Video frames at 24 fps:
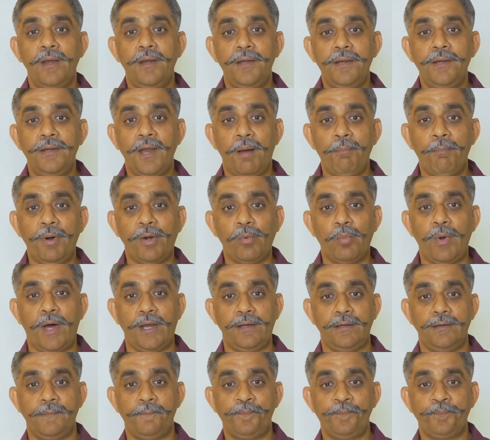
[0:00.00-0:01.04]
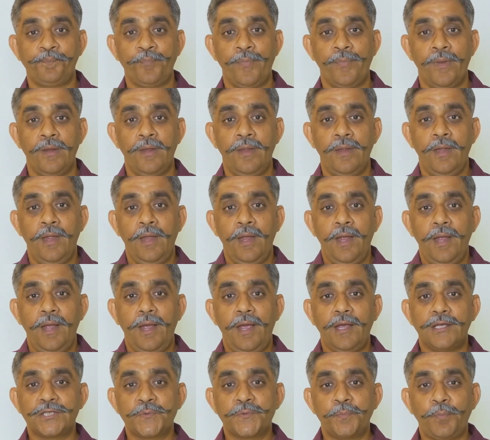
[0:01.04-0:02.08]
Number 1,
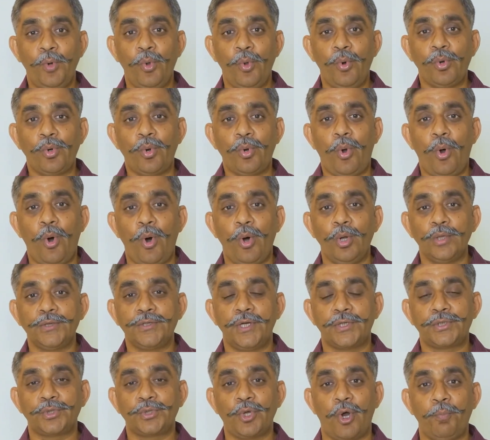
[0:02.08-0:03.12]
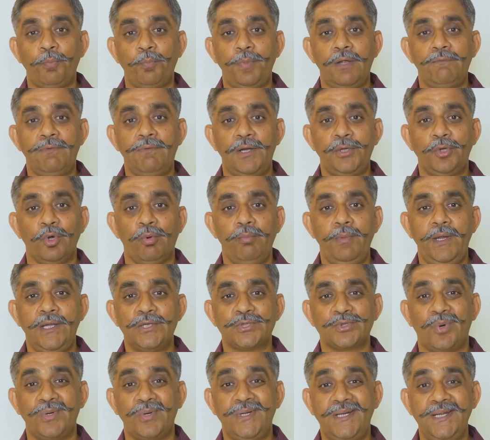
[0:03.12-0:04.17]
explore all the top level
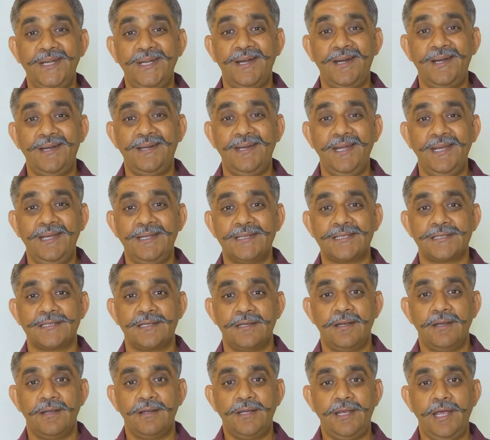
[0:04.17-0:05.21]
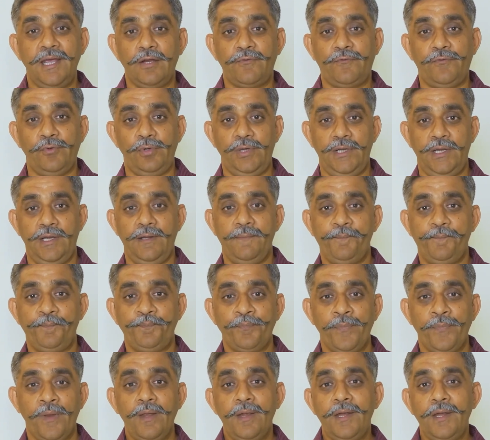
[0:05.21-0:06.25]
domains or TLDs carefully.
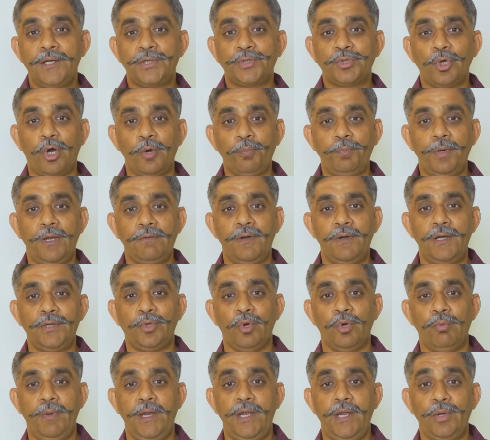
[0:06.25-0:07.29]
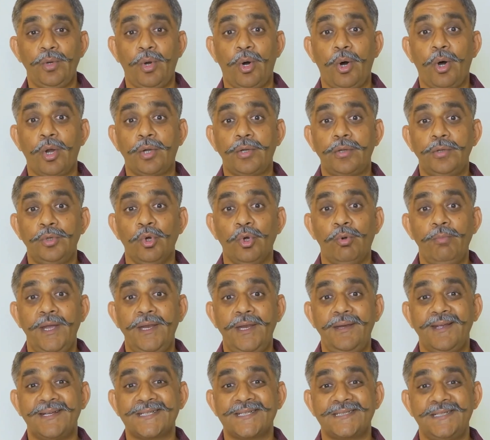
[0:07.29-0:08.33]
A top level domain or
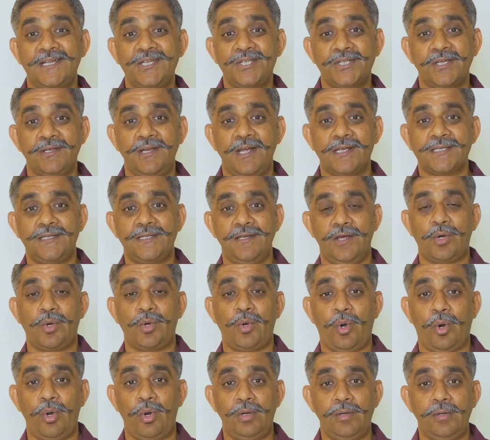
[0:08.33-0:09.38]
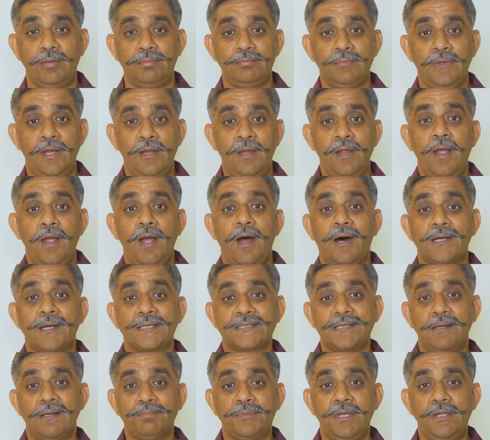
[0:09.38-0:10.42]
domain extension as they are called are
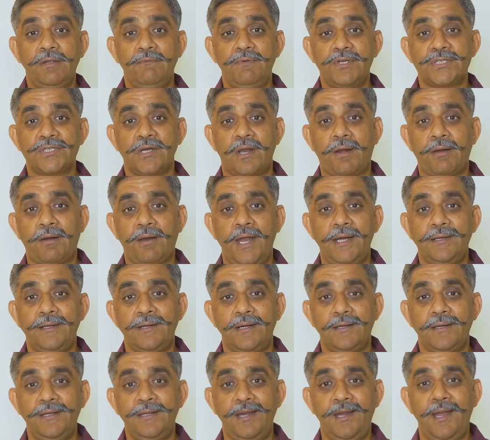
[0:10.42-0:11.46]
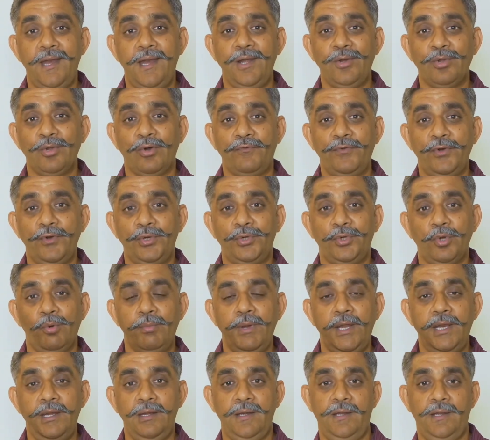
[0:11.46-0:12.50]
something which are right at the end of your
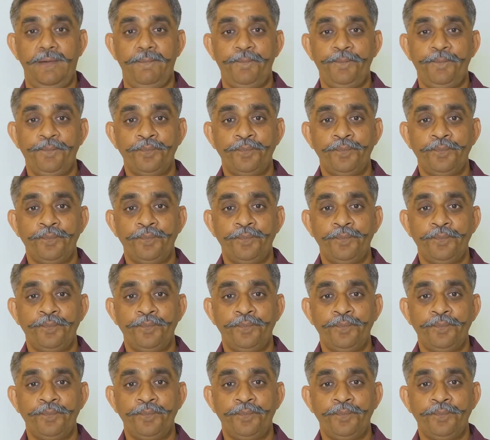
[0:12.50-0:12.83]
domain name.